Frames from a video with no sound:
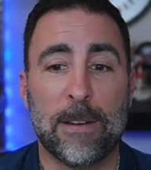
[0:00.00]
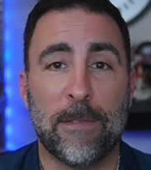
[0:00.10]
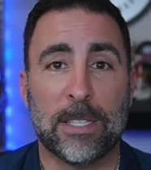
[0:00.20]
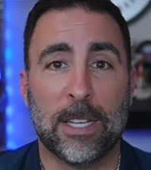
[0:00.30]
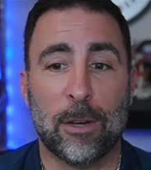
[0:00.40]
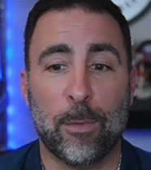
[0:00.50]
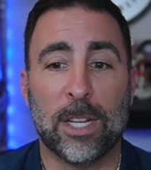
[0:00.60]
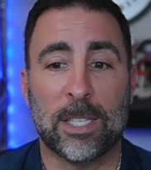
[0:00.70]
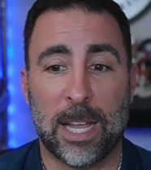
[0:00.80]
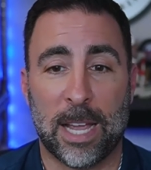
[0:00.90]
investing in real
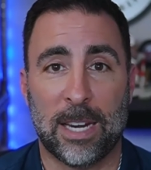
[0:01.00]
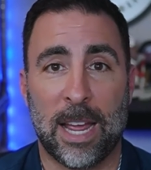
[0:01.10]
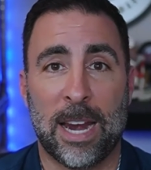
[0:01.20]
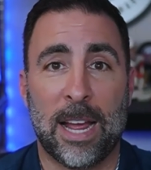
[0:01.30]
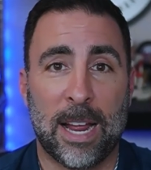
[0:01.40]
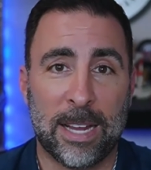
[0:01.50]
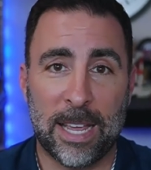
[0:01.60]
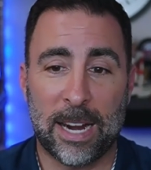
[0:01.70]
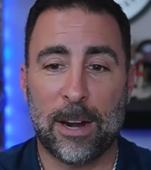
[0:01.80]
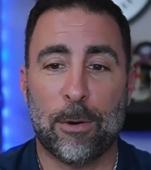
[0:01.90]
estate. And I,
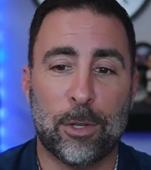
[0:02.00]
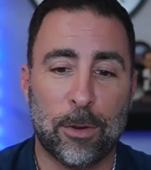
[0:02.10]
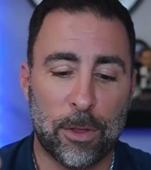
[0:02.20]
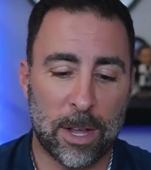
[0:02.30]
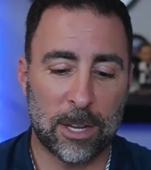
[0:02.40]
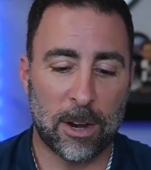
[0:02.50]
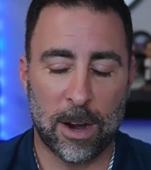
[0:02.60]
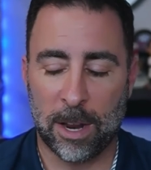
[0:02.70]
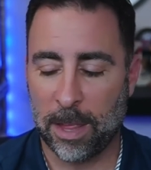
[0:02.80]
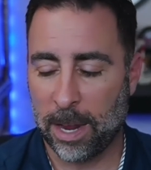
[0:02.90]
again, I don't know what your thoughts are
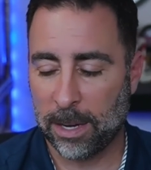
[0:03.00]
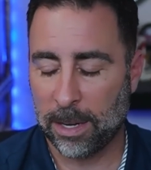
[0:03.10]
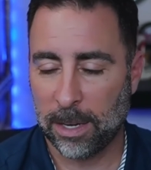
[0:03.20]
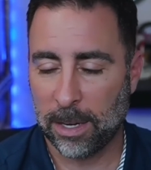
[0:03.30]
on that.